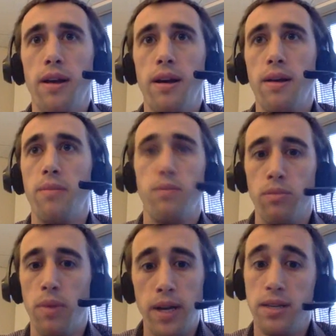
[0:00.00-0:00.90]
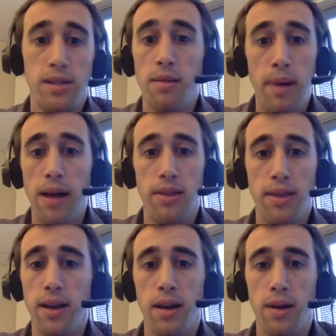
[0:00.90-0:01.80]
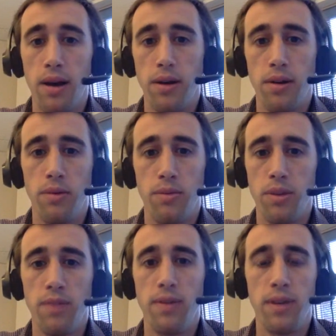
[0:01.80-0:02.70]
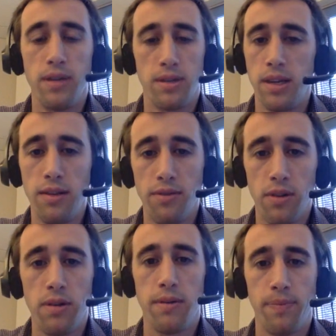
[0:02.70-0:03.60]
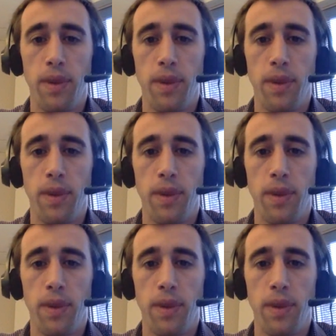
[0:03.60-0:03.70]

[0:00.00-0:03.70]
Money is not a bad thing. I don't believe it is evil.